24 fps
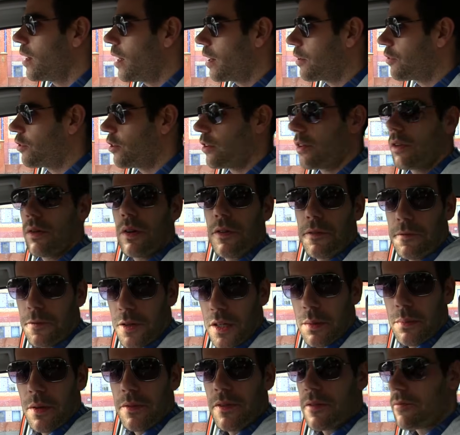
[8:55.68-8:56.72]
I should do a
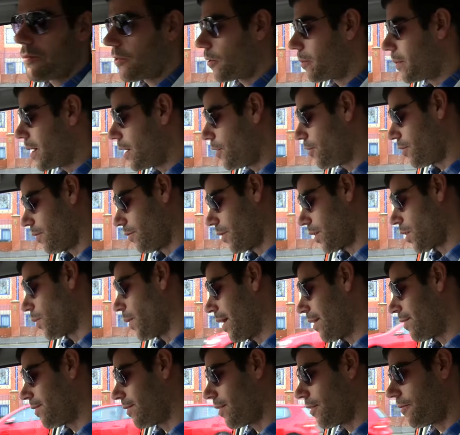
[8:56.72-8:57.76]
Freedom of Information
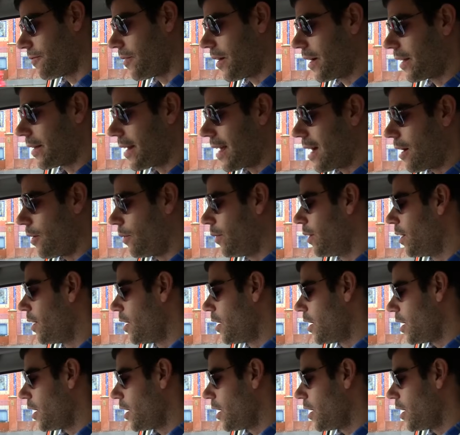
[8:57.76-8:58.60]
request to find out